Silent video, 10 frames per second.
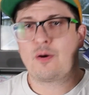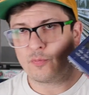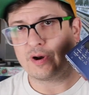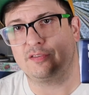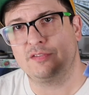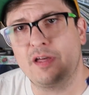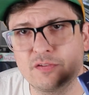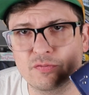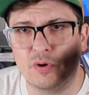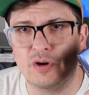when I saw
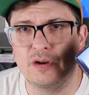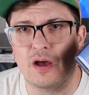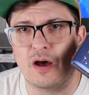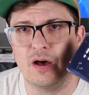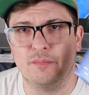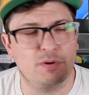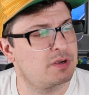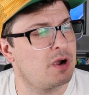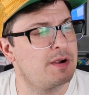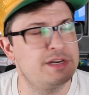this one on
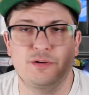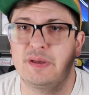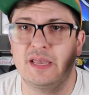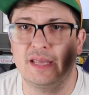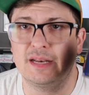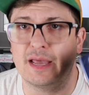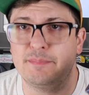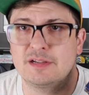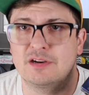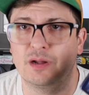Mercari Japan, I
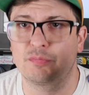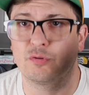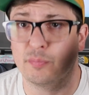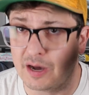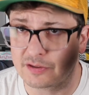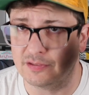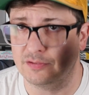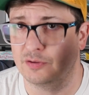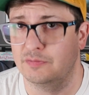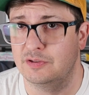picked it up through a
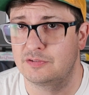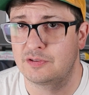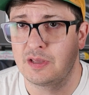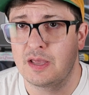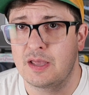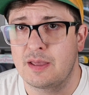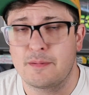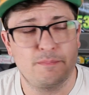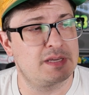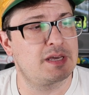boxing service
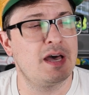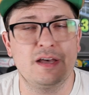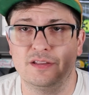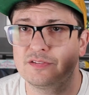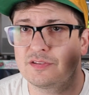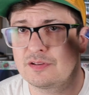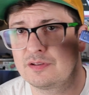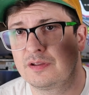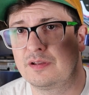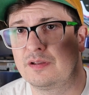because
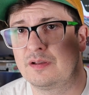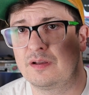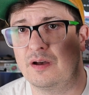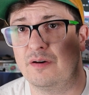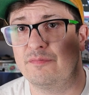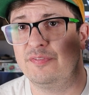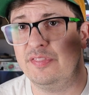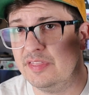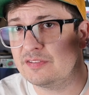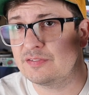
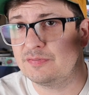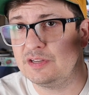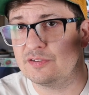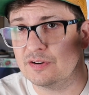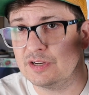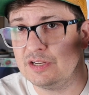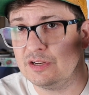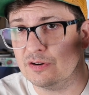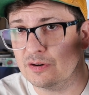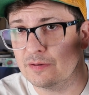of this feature
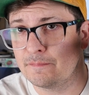here.